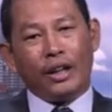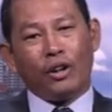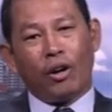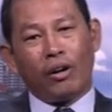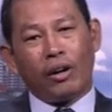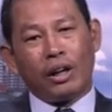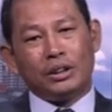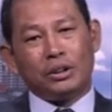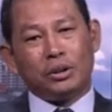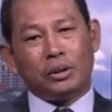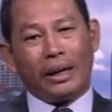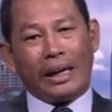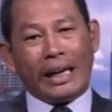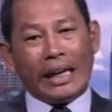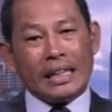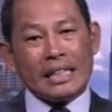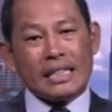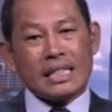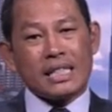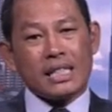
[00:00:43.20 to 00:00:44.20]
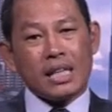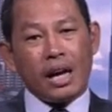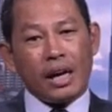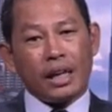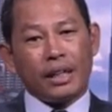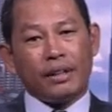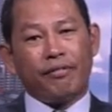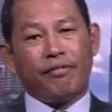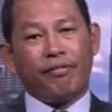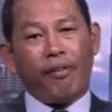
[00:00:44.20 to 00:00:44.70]
in order to
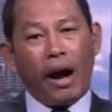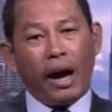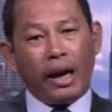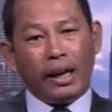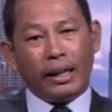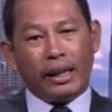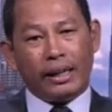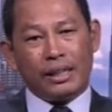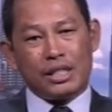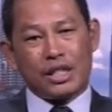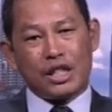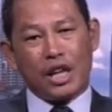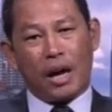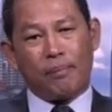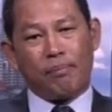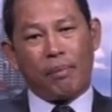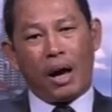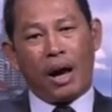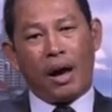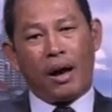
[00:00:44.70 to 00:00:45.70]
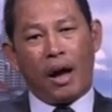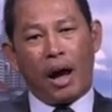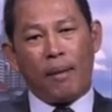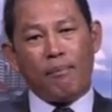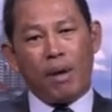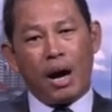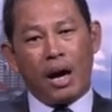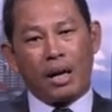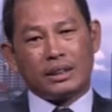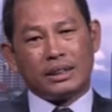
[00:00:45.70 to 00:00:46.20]
incite violence
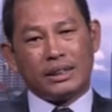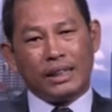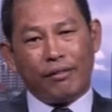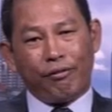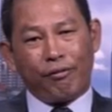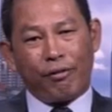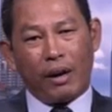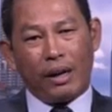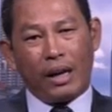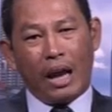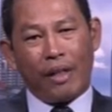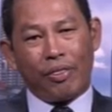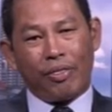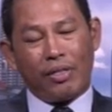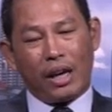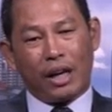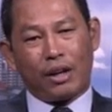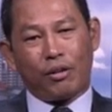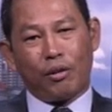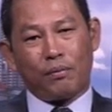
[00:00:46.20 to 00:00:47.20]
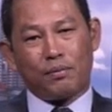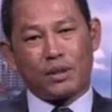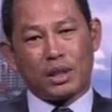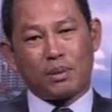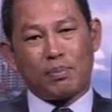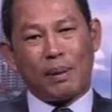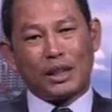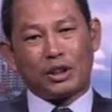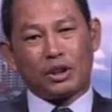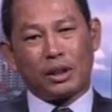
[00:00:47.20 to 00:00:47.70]
among different ethnic groups,
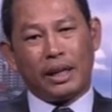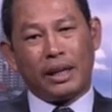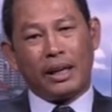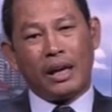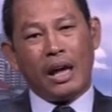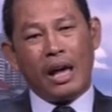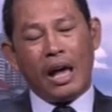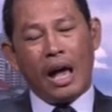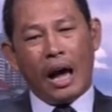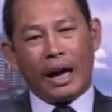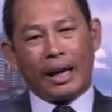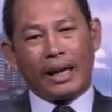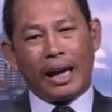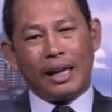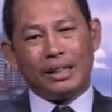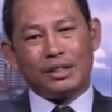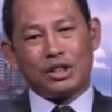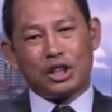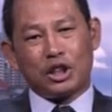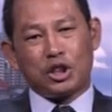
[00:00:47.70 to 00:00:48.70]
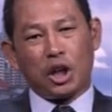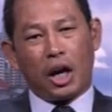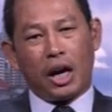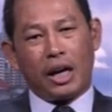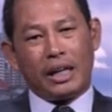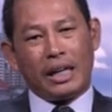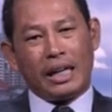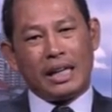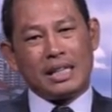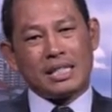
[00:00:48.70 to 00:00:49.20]
especially against the
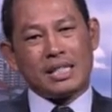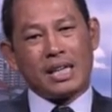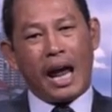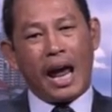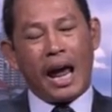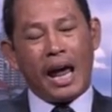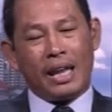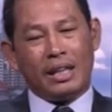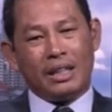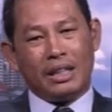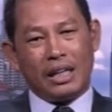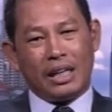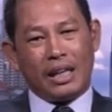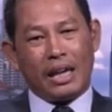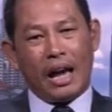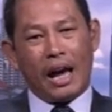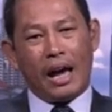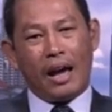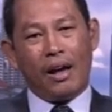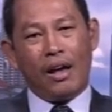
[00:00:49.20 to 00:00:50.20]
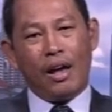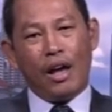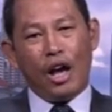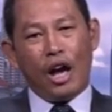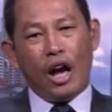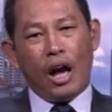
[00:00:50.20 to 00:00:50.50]
Chinese and the